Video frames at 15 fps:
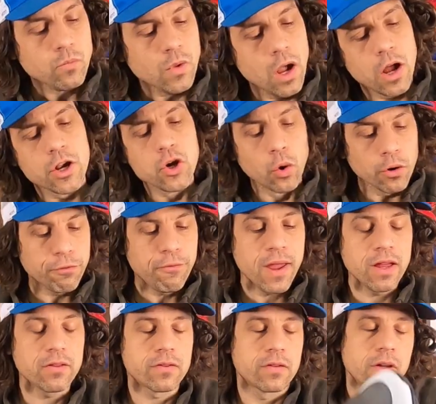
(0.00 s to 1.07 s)
North
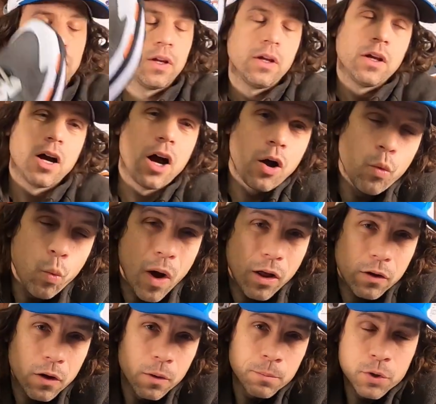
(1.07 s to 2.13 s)
Face,
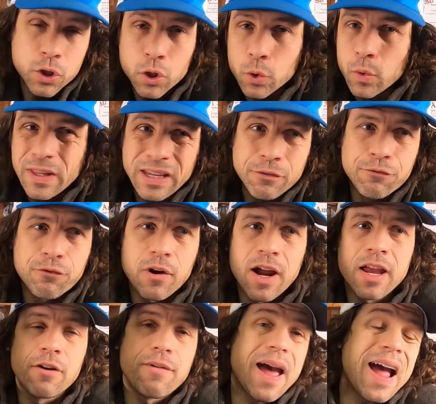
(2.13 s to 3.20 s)
welcome to the
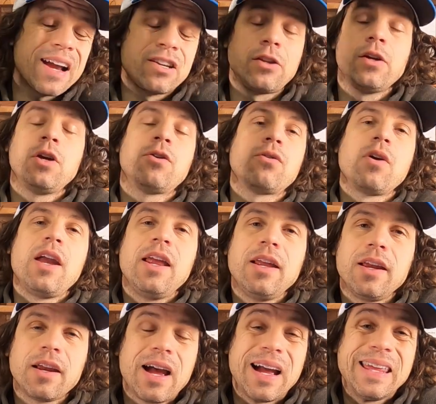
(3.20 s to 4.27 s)
fray of actually
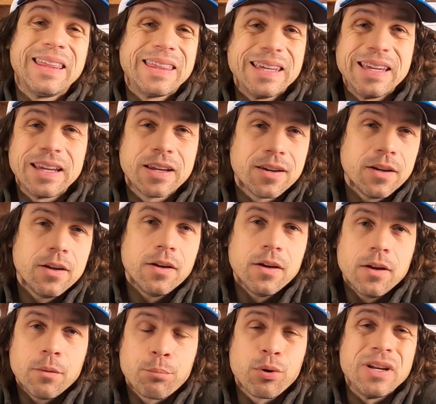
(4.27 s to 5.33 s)
creating, I think,
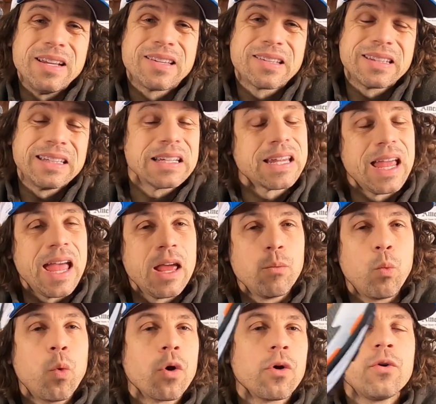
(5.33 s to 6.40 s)
pretty slick
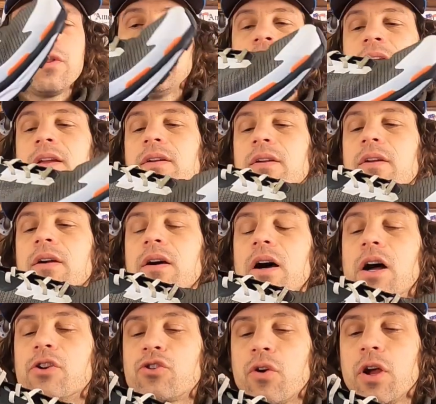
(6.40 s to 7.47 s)
and worthy
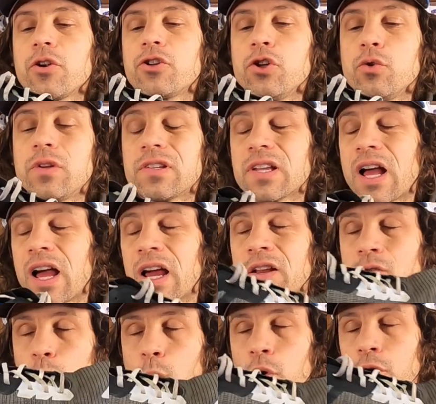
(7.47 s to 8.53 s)
trail shoe
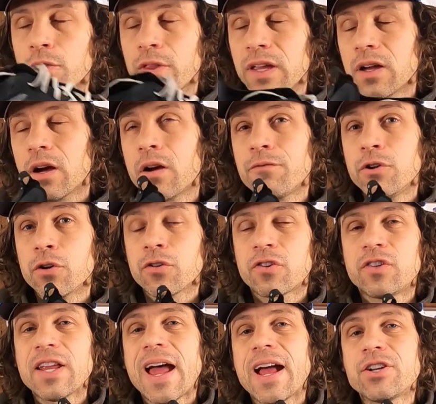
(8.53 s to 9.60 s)
designs, worthy of your
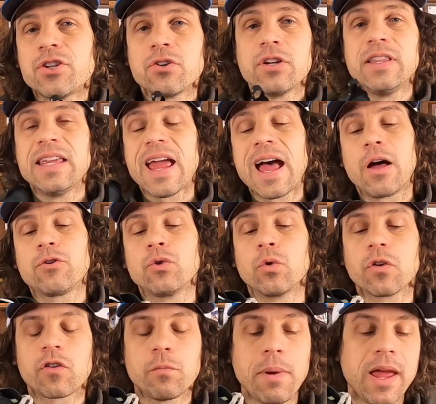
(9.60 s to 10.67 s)
stature in the outdoor
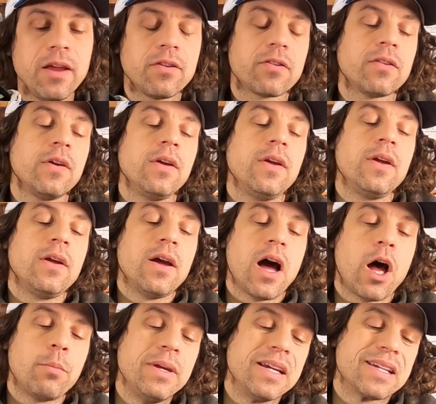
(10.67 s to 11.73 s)
space.
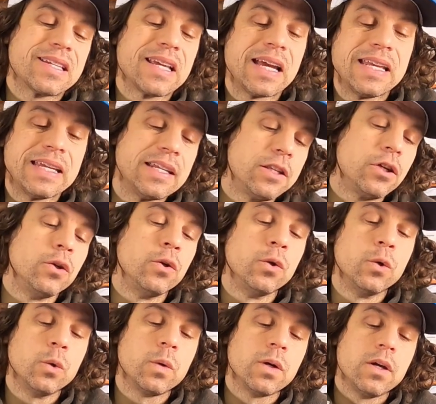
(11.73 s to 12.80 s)
I'll be excited
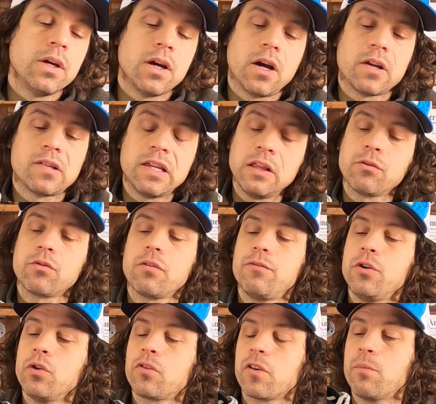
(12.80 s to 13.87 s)
to see the
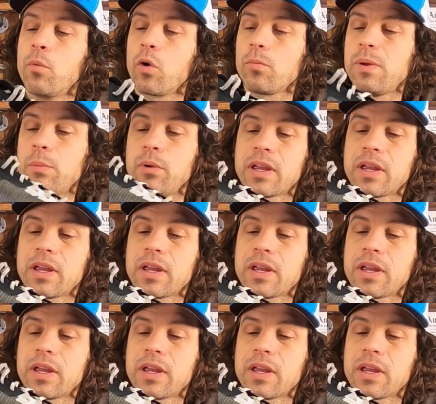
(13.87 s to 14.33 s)
reviews of more people